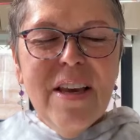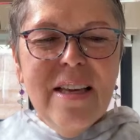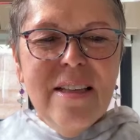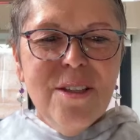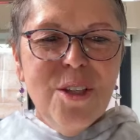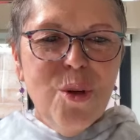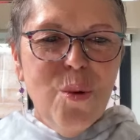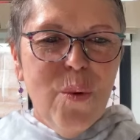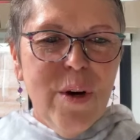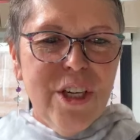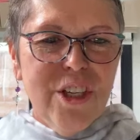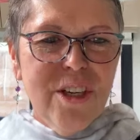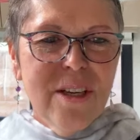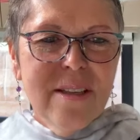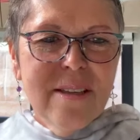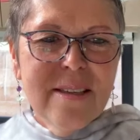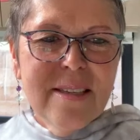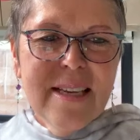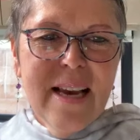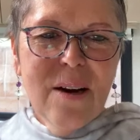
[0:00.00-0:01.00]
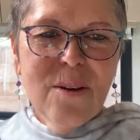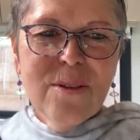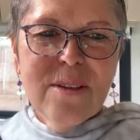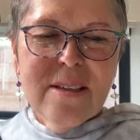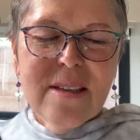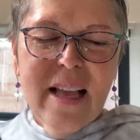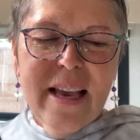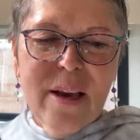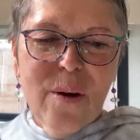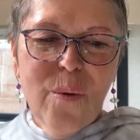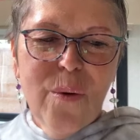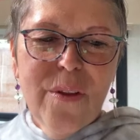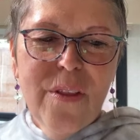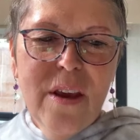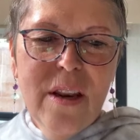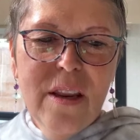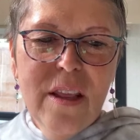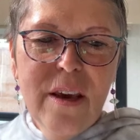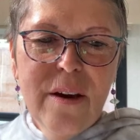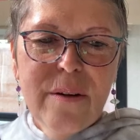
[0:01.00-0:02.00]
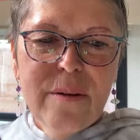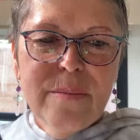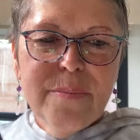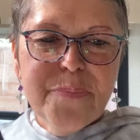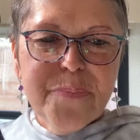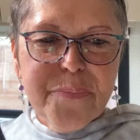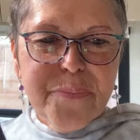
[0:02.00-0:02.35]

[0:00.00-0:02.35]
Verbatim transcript: intuition sounds like within you.